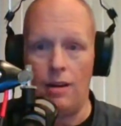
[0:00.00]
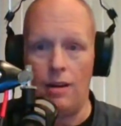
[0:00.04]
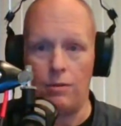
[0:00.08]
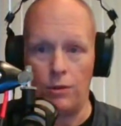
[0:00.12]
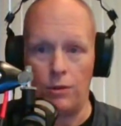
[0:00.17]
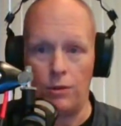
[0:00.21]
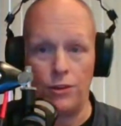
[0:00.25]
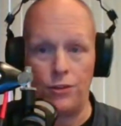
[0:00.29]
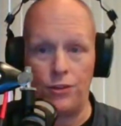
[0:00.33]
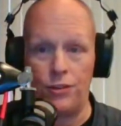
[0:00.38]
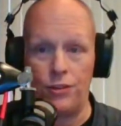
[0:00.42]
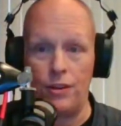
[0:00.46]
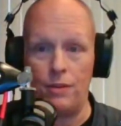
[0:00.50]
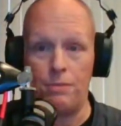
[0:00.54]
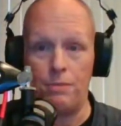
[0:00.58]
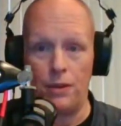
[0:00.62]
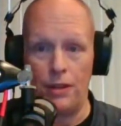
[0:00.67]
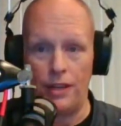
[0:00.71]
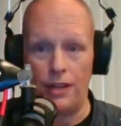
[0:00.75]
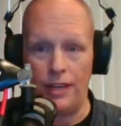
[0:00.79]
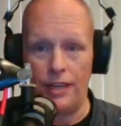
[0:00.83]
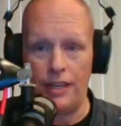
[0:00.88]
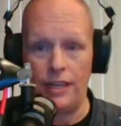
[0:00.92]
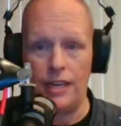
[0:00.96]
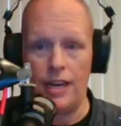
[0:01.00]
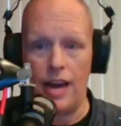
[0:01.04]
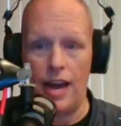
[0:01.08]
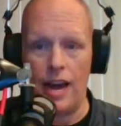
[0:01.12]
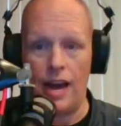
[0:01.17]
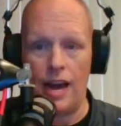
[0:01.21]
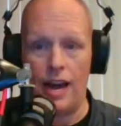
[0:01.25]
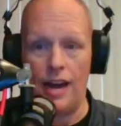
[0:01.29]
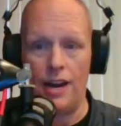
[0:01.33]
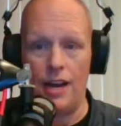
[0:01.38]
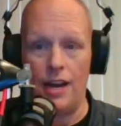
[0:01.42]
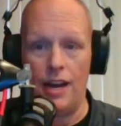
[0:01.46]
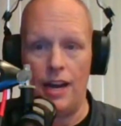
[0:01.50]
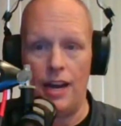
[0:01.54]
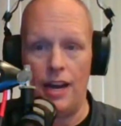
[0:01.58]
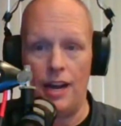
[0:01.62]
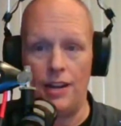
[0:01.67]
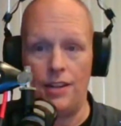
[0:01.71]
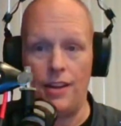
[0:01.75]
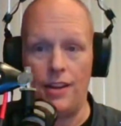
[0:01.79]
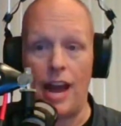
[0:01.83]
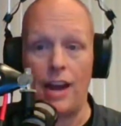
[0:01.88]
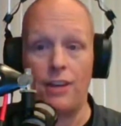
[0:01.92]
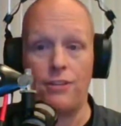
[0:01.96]
real simply at
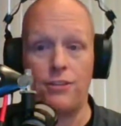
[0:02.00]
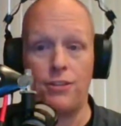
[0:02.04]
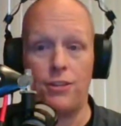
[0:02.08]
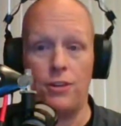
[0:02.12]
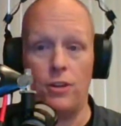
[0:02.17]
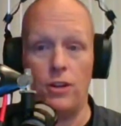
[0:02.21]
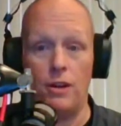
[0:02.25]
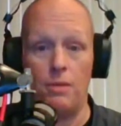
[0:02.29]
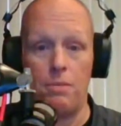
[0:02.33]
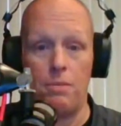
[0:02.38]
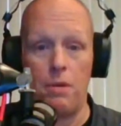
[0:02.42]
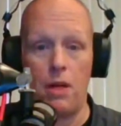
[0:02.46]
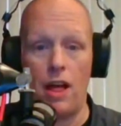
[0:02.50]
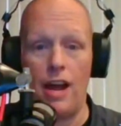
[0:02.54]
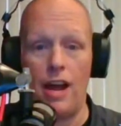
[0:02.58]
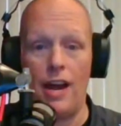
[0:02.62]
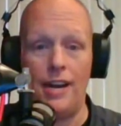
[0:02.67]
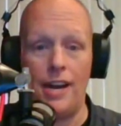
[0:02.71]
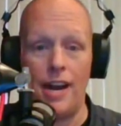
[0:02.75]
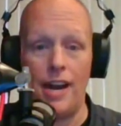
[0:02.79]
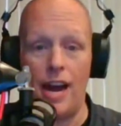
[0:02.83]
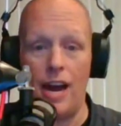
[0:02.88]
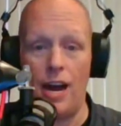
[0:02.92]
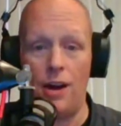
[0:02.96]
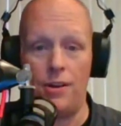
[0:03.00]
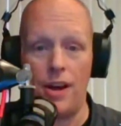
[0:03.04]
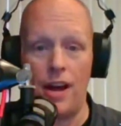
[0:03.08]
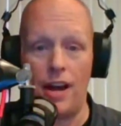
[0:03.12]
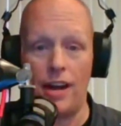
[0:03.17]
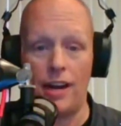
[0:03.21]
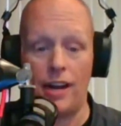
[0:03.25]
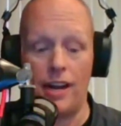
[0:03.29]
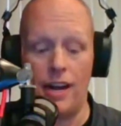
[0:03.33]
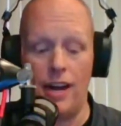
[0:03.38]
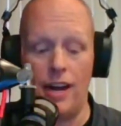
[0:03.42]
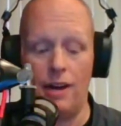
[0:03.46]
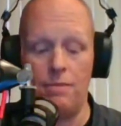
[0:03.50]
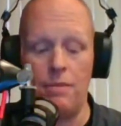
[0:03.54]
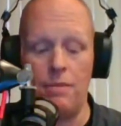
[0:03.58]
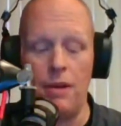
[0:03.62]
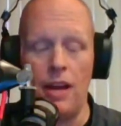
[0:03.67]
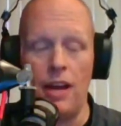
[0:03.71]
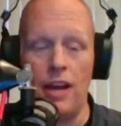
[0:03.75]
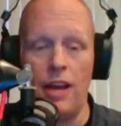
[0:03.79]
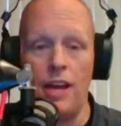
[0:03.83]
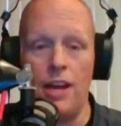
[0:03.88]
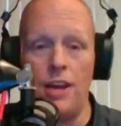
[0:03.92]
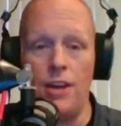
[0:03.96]
nationalapplynow.com.
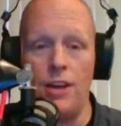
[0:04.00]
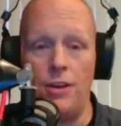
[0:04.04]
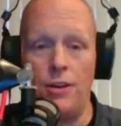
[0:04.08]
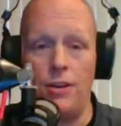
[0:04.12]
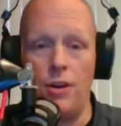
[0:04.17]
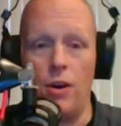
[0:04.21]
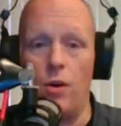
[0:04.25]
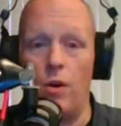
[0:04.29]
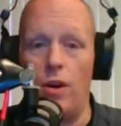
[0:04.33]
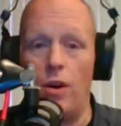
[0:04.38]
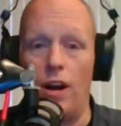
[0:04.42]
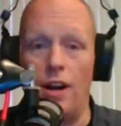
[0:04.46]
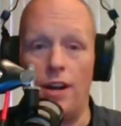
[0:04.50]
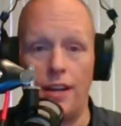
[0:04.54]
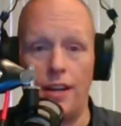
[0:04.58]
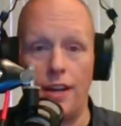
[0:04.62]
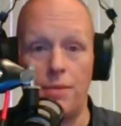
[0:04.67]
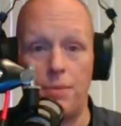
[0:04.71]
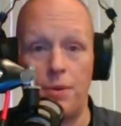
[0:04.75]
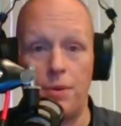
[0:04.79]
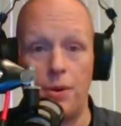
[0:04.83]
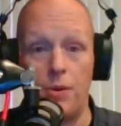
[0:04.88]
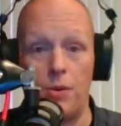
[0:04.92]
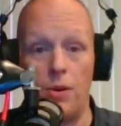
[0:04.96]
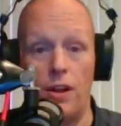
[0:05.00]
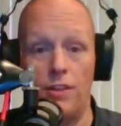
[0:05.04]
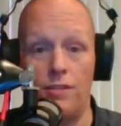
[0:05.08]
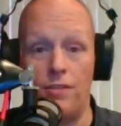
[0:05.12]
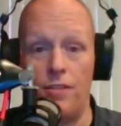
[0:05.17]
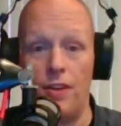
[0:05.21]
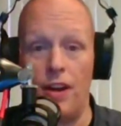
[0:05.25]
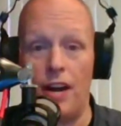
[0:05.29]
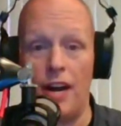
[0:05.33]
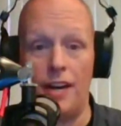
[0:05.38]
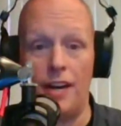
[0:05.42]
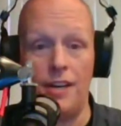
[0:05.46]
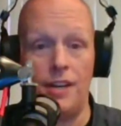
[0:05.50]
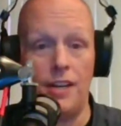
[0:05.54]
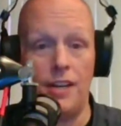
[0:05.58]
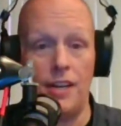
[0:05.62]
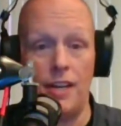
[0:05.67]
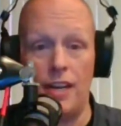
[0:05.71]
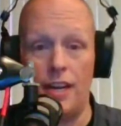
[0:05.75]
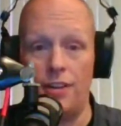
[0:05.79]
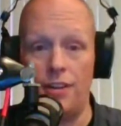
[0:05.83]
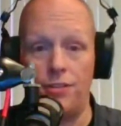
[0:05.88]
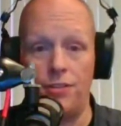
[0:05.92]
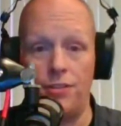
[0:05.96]
You can go on and get pre-qualified
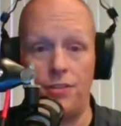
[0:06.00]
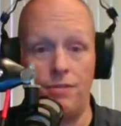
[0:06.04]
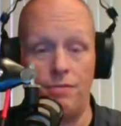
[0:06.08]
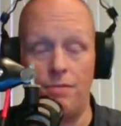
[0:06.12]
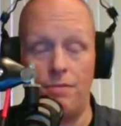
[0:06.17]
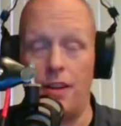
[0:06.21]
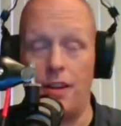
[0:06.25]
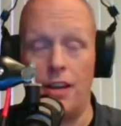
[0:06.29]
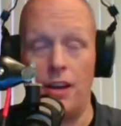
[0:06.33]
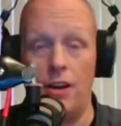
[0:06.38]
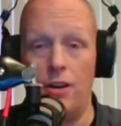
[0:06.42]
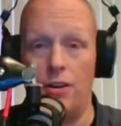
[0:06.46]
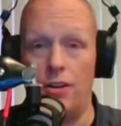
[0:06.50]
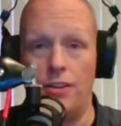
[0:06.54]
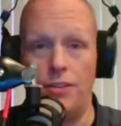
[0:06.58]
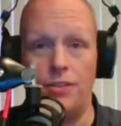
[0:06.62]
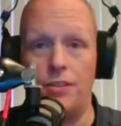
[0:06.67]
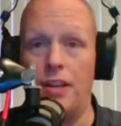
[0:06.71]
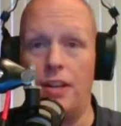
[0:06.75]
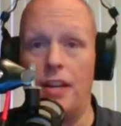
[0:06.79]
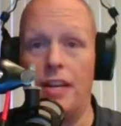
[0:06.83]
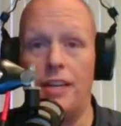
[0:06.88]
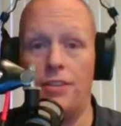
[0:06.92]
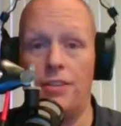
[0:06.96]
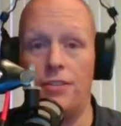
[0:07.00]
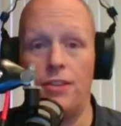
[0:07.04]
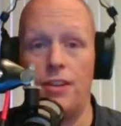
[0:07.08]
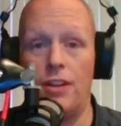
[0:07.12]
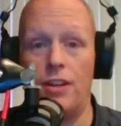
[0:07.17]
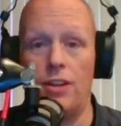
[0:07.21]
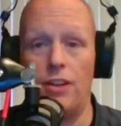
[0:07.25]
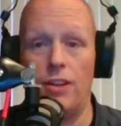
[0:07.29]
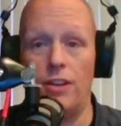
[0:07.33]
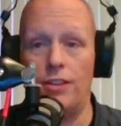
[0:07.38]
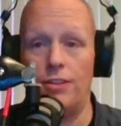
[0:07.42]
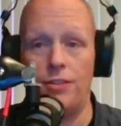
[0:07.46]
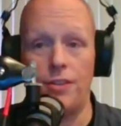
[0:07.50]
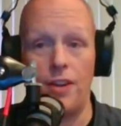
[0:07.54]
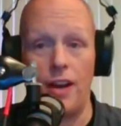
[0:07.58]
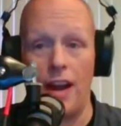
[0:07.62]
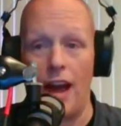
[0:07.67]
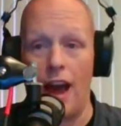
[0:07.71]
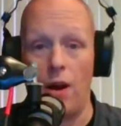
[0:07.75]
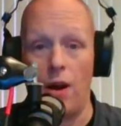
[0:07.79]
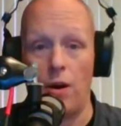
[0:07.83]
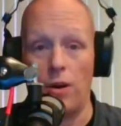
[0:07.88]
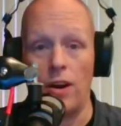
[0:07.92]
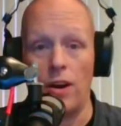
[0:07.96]
in as little as an
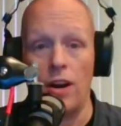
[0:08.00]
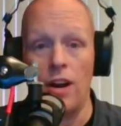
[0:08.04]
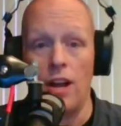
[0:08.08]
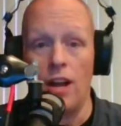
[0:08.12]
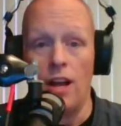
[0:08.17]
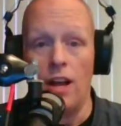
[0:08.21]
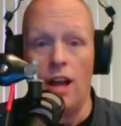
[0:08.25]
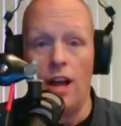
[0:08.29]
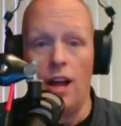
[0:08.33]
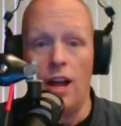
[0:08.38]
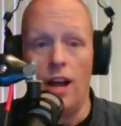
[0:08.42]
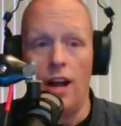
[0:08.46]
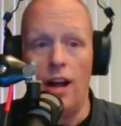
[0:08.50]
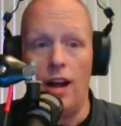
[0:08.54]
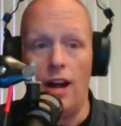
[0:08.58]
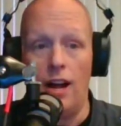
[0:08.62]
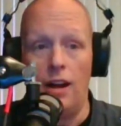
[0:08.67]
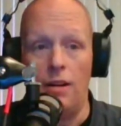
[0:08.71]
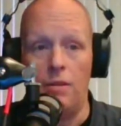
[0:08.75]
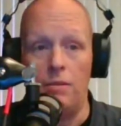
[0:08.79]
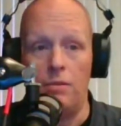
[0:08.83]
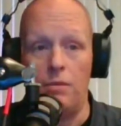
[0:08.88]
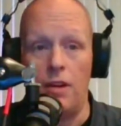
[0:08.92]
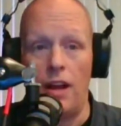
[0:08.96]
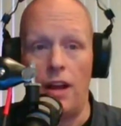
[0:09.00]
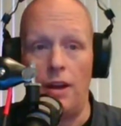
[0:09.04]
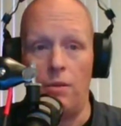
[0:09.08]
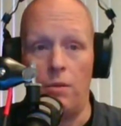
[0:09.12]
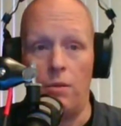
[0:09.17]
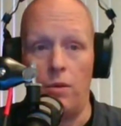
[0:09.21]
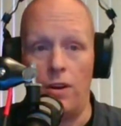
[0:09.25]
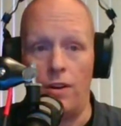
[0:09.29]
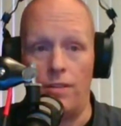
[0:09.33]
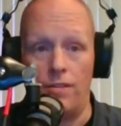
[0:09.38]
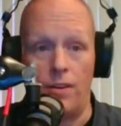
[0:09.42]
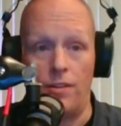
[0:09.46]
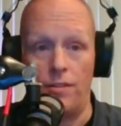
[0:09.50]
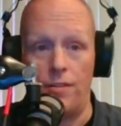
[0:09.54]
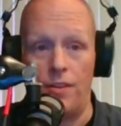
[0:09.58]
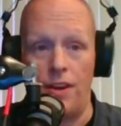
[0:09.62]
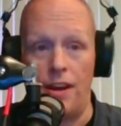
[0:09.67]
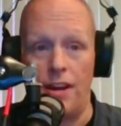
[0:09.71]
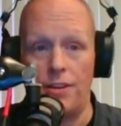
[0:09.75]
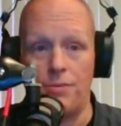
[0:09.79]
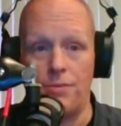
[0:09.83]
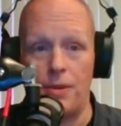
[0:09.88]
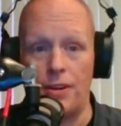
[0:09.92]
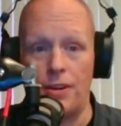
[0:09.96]
hour. And one of our
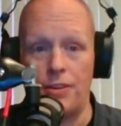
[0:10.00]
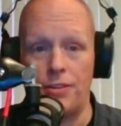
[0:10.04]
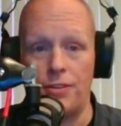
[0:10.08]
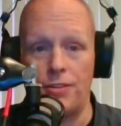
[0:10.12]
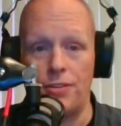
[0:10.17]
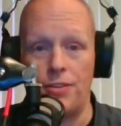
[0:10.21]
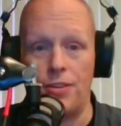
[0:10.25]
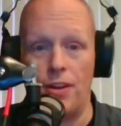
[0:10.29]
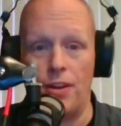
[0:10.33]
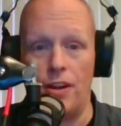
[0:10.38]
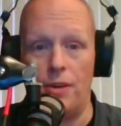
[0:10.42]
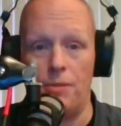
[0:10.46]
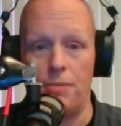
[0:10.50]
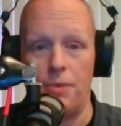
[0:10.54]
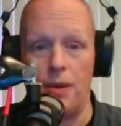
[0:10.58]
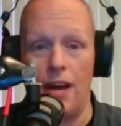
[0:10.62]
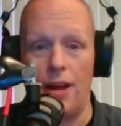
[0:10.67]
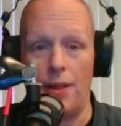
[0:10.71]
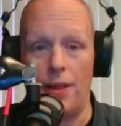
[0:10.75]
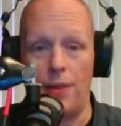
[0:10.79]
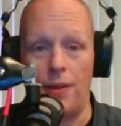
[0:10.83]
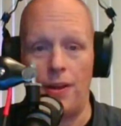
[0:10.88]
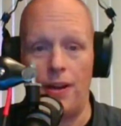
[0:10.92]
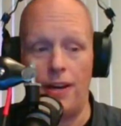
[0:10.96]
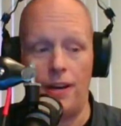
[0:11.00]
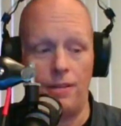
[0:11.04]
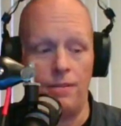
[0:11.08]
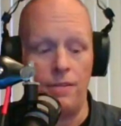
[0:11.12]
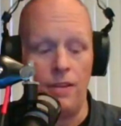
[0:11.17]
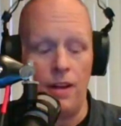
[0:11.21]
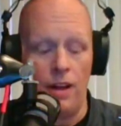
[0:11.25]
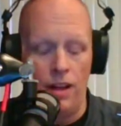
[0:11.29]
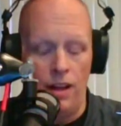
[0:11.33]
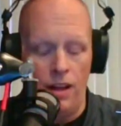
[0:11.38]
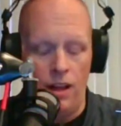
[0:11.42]
VA specialists will help you out there.